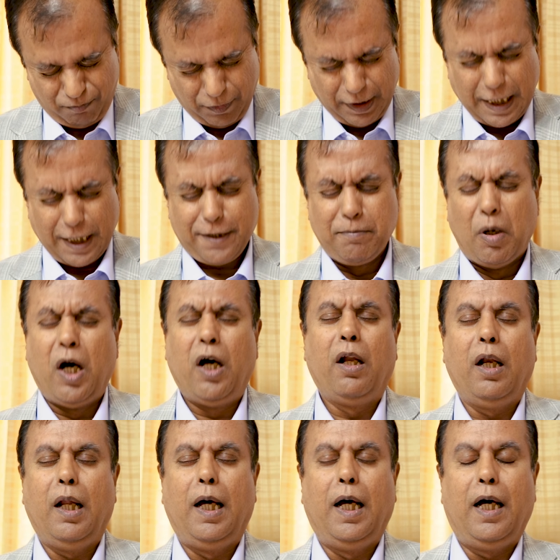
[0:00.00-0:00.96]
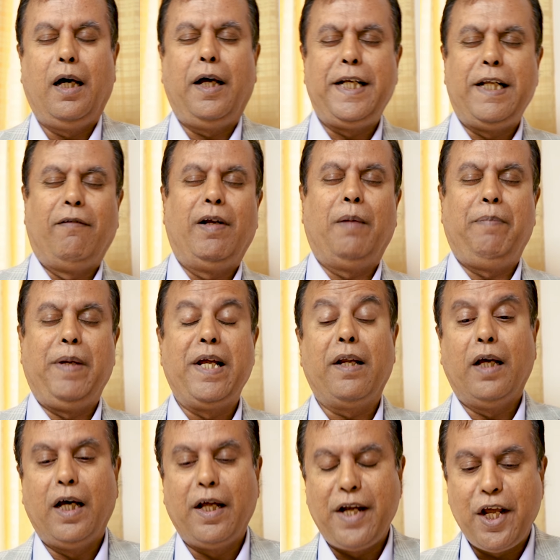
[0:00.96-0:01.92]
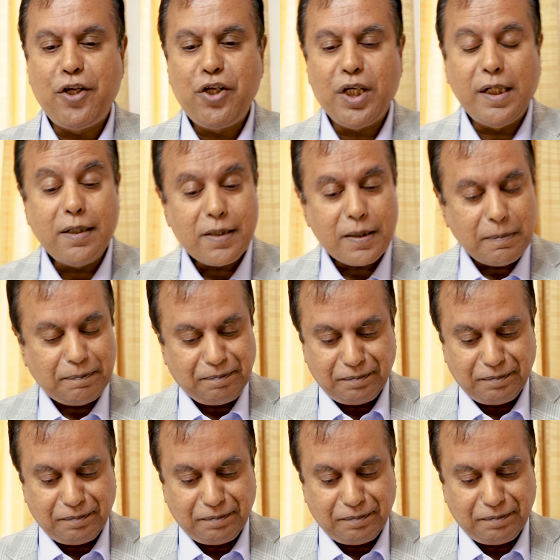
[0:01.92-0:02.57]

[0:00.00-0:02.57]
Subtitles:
the small developing nations,